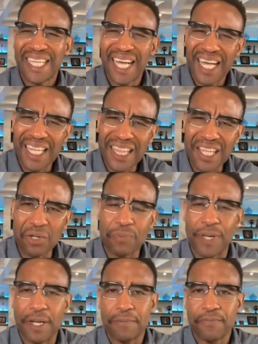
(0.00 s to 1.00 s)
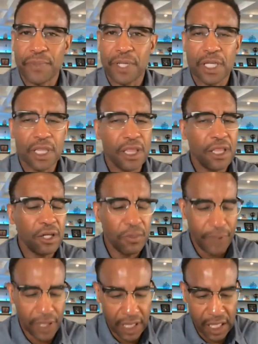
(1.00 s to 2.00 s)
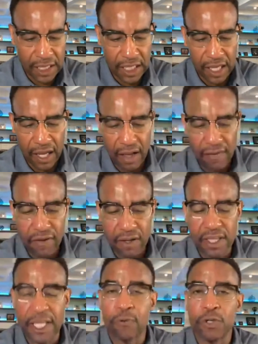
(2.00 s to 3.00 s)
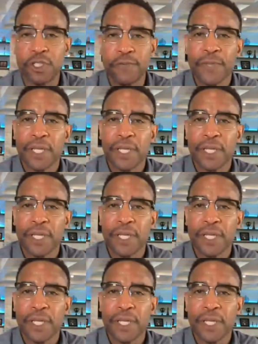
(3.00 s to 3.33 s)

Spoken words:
A little bit of leakage.